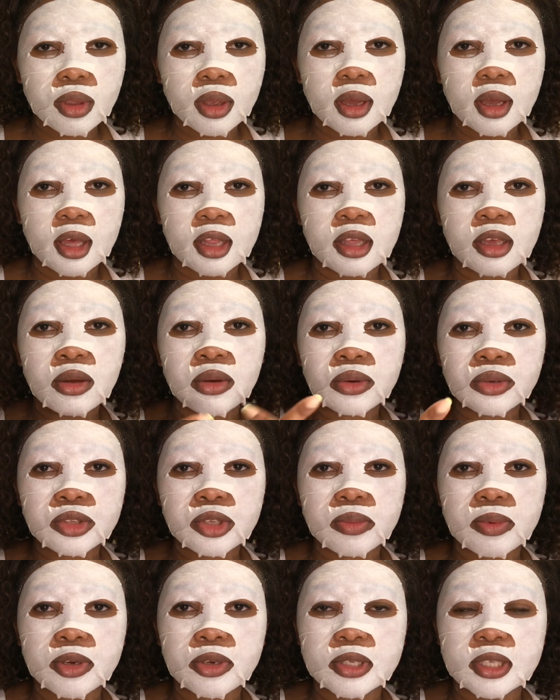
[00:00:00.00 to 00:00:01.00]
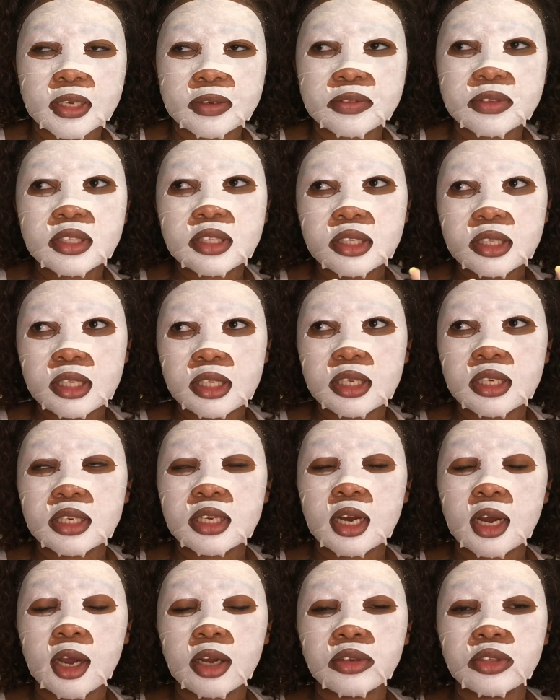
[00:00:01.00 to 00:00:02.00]
I think also because I've seen
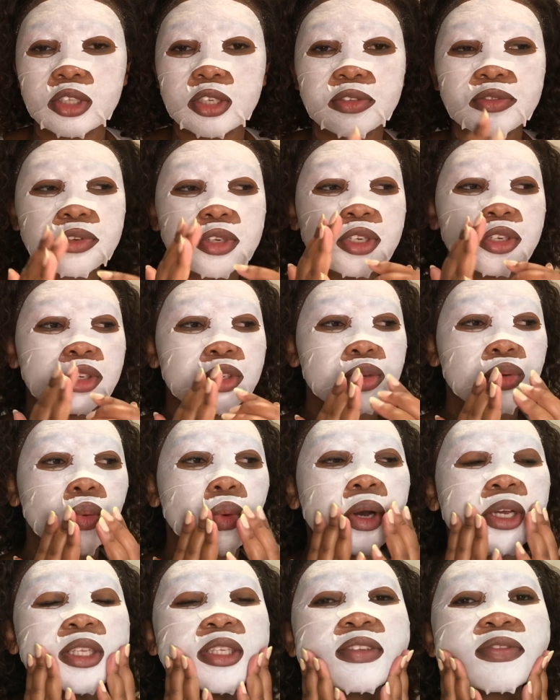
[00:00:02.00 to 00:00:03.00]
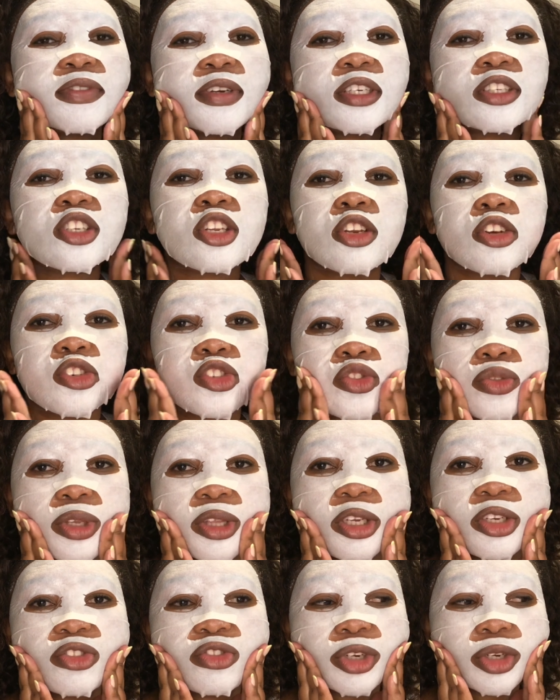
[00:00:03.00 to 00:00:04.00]
how different one's face looks when
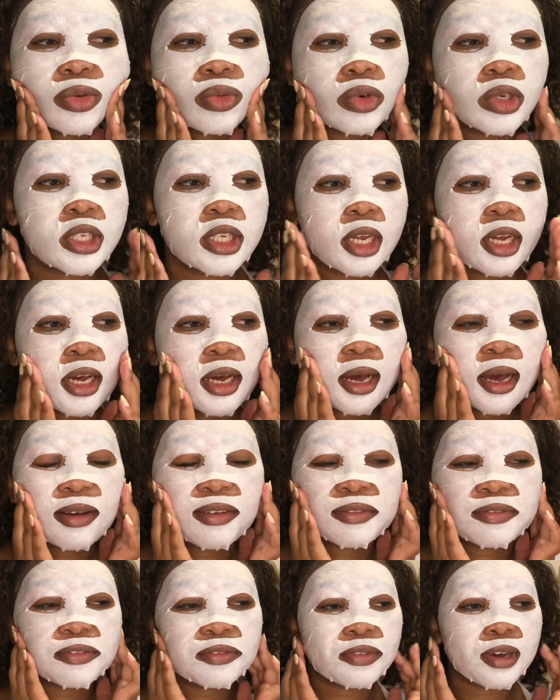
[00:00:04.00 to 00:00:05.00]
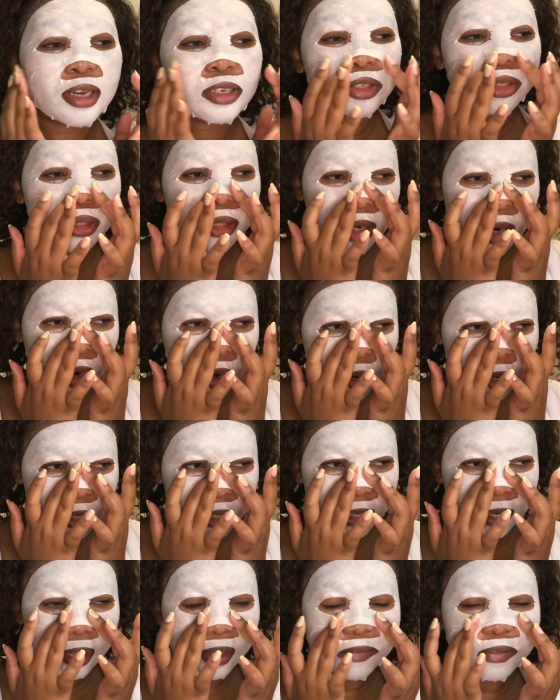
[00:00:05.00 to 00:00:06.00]
they drink water. I
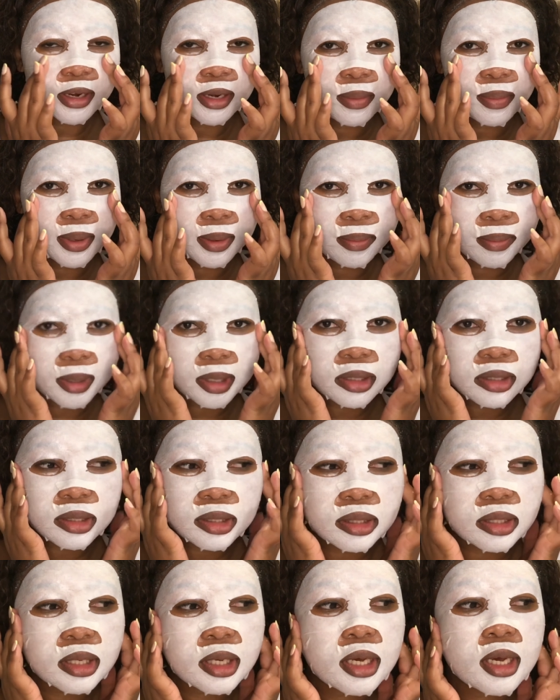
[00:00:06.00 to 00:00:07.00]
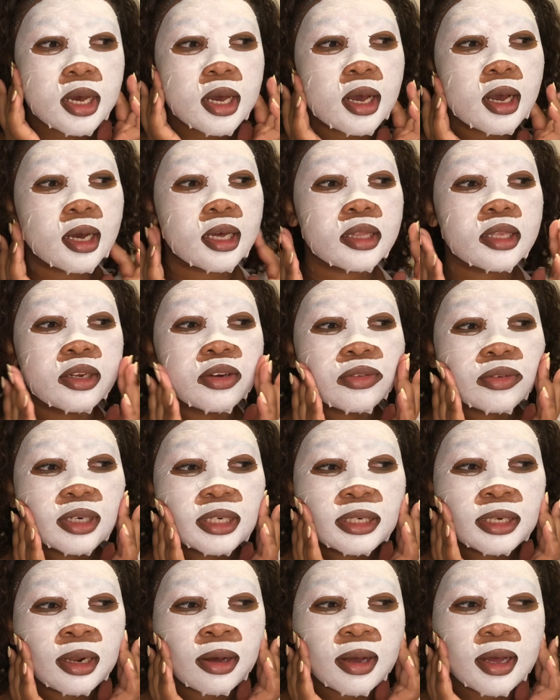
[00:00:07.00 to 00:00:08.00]
hardly have any pimples. I think
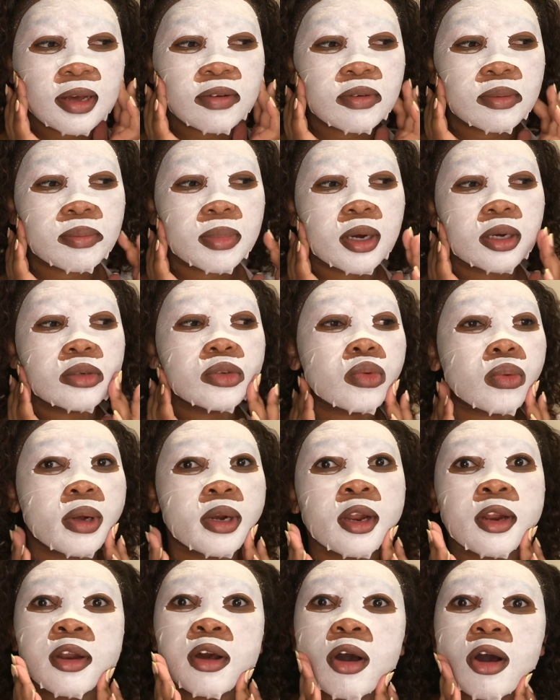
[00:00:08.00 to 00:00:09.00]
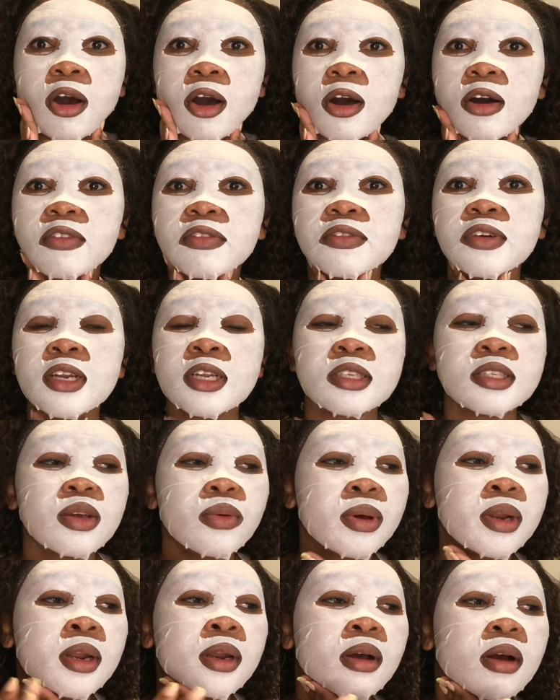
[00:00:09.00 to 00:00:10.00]
right now I have about 1.5, and I say
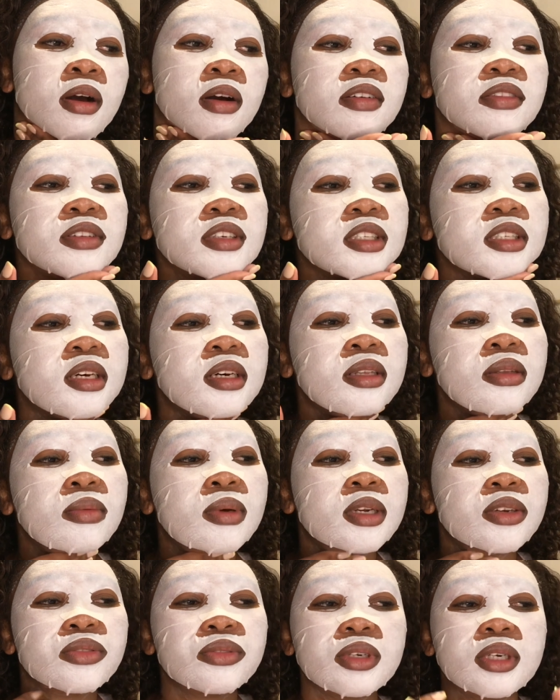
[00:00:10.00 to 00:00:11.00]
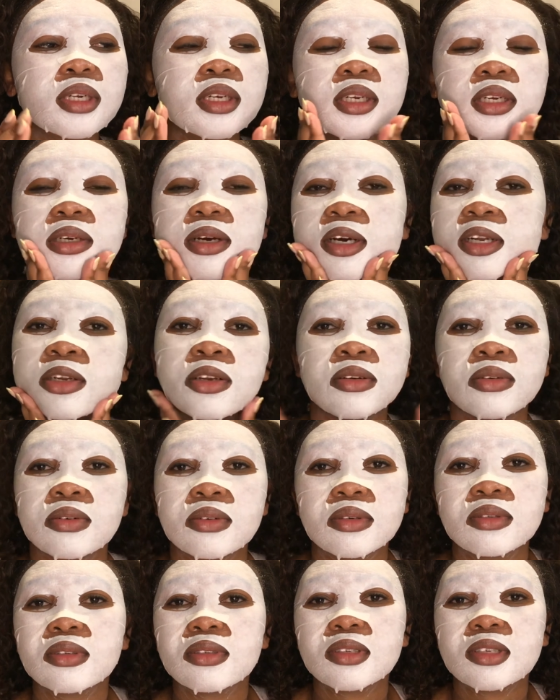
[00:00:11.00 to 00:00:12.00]
1.5 because the other one really, I don't
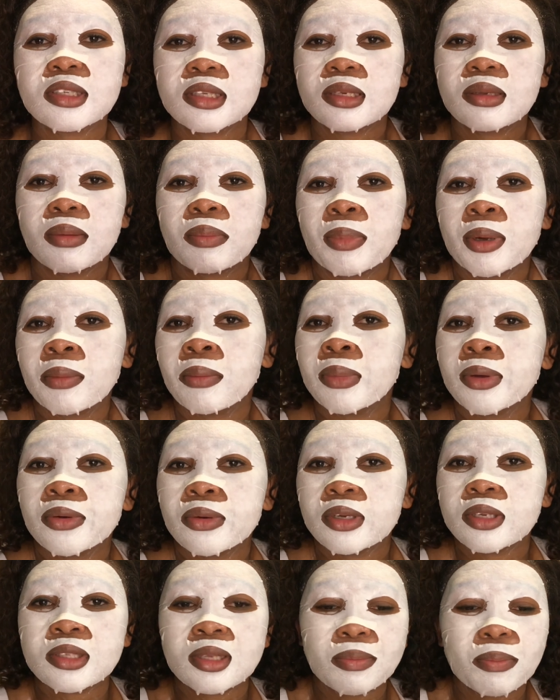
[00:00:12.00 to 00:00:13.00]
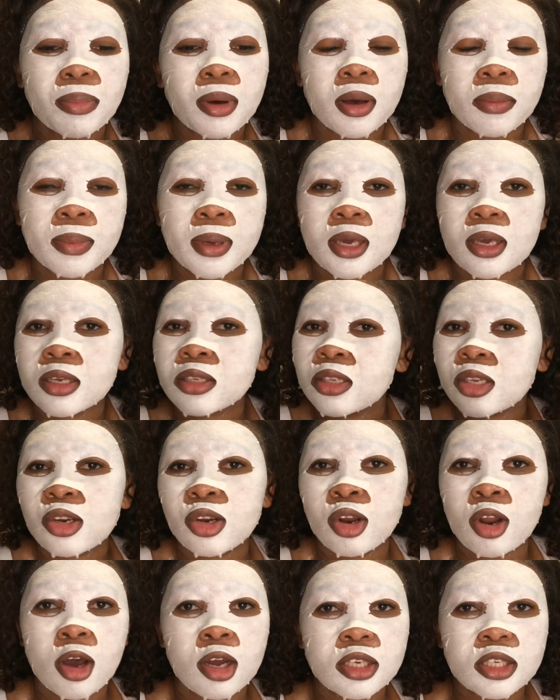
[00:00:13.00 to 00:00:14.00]
know, is it a pimple, is it popping, is it
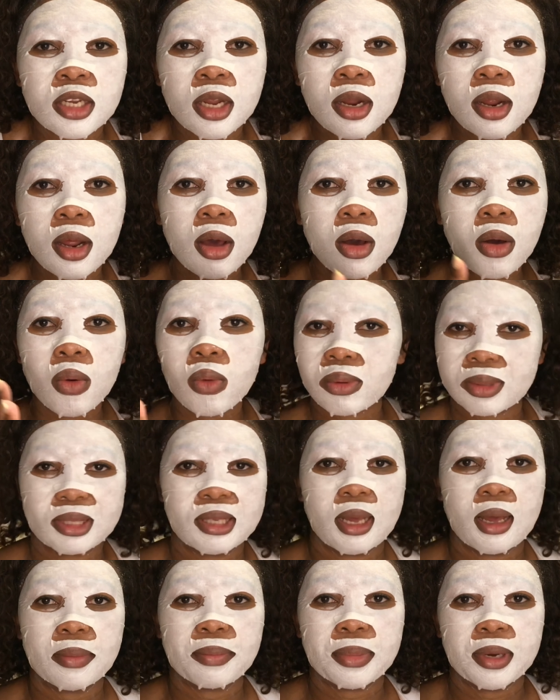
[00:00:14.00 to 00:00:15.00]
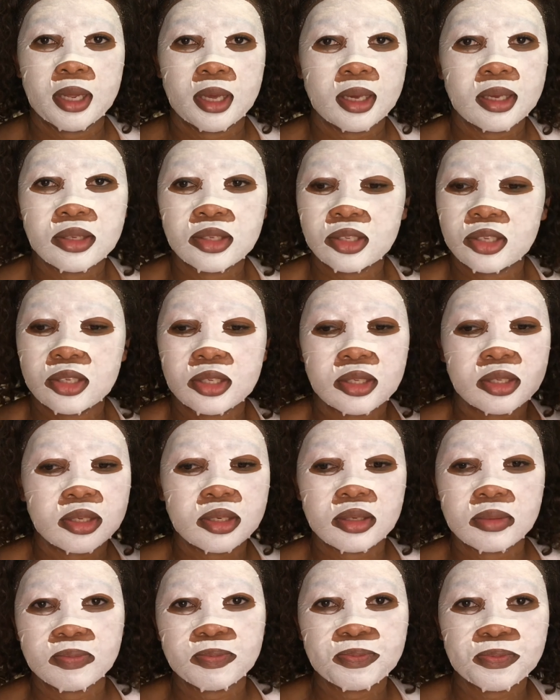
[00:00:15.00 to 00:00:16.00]
not, what's happening? It's just
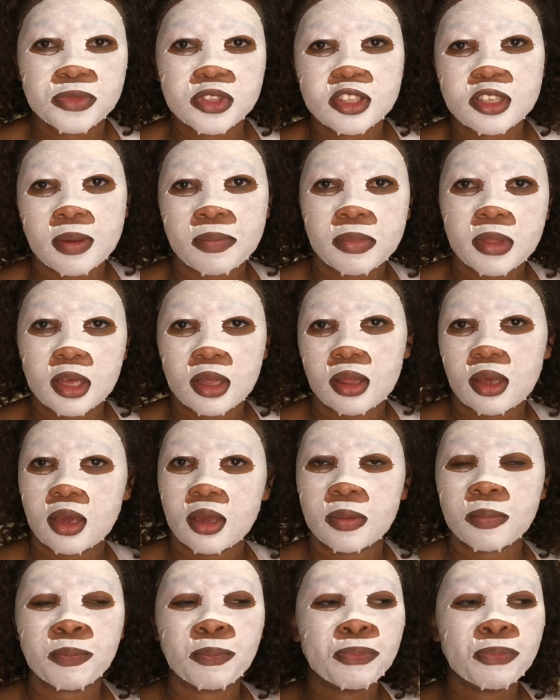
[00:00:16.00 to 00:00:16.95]
something there.